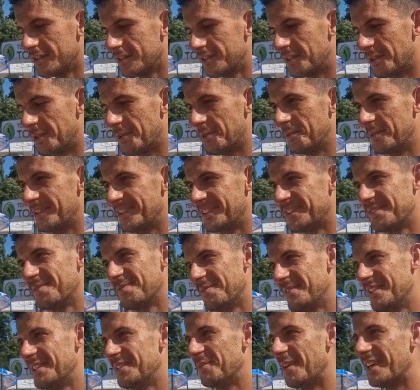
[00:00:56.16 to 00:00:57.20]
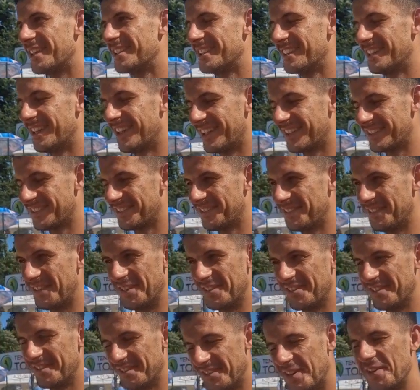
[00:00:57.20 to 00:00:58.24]
So it makes it like
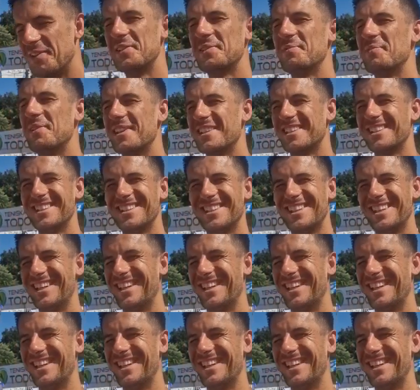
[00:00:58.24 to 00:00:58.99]
very, very special.